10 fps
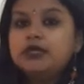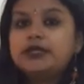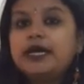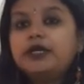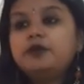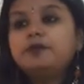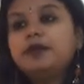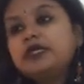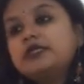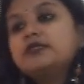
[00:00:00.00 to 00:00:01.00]
that
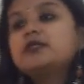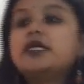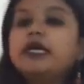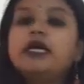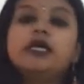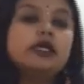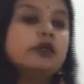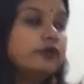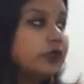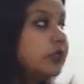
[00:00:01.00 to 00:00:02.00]
means A
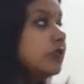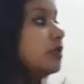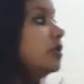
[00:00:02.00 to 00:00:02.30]
inverse